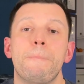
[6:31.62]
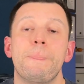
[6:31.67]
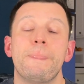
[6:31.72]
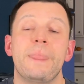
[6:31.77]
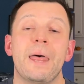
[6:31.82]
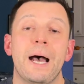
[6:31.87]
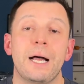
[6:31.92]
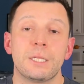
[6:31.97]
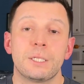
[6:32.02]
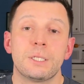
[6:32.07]

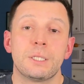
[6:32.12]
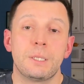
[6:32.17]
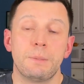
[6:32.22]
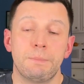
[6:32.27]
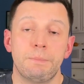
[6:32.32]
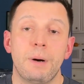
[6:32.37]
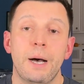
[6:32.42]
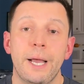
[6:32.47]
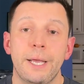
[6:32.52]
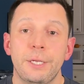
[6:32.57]
That's the
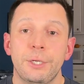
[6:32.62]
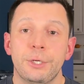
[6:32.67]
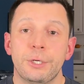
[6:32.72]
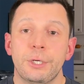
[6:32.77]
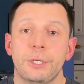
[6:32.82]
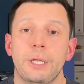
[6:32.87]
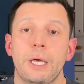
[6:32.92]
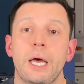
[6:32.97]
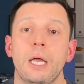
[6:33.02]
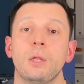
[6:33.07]
binder
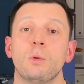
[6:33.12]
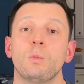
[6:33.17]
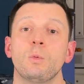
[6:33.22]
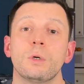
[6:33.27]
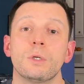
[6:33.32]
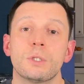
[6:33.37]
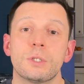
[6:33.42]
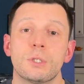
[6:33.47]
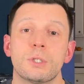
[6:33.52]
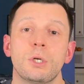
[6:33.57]
that
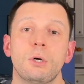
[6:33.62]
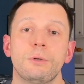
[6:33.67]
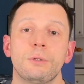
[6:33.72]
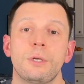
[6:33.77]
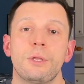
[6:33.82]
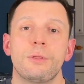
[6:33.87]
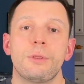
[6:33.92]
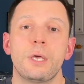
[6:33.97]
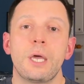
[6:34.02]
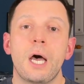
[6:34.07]
was sold
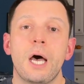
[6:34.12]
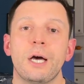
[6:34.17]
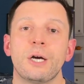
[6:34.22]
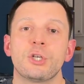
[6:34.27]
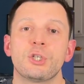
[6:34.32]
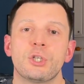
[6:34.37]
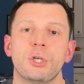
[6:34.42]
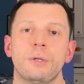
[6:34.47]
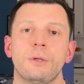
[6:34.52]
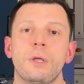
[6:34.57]
at the
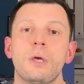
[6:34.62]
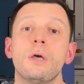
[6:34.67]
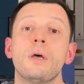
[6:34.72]
auction.